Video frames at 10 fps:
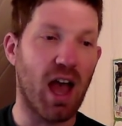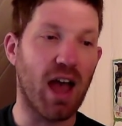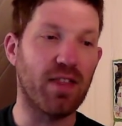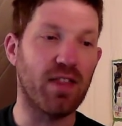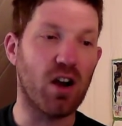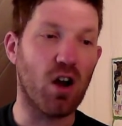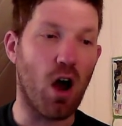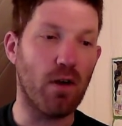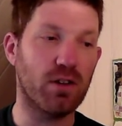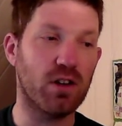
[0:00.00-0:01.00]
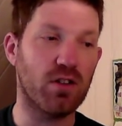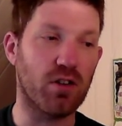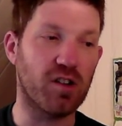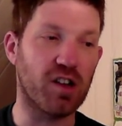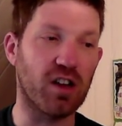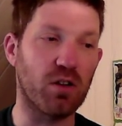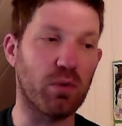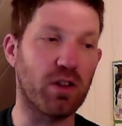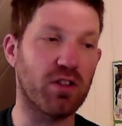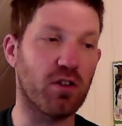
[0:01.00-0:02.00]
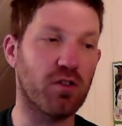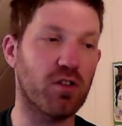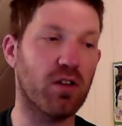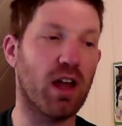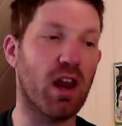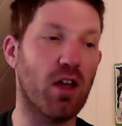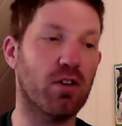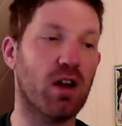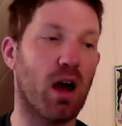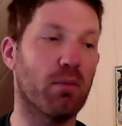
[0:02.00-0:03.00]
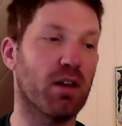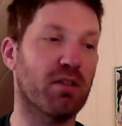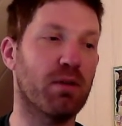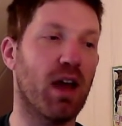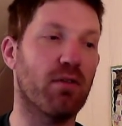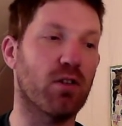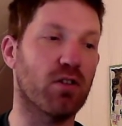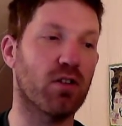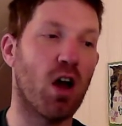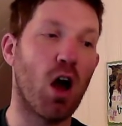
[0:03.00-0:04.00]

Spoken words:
and they are often associated with social and other complex behaviors.